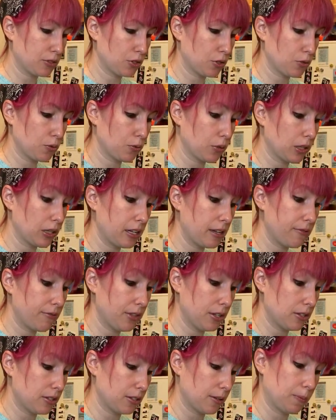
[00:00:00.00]
to relieve
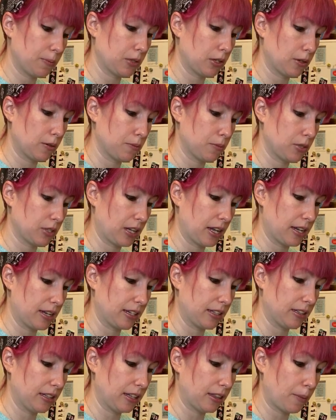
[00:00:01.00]
these symptoms
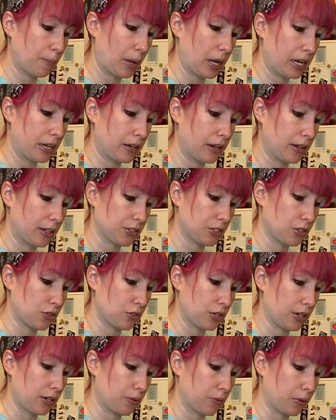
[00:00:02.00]
can let the body
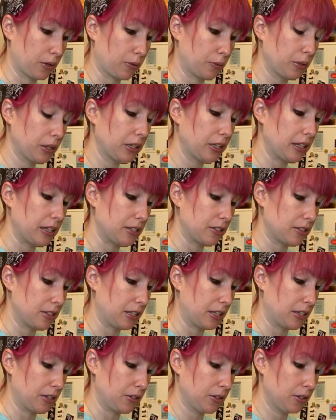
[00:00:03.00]
concentrate on what it really needs to
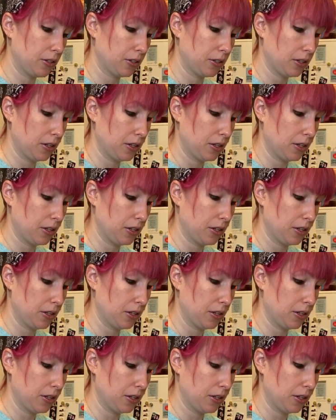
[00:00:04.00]
heal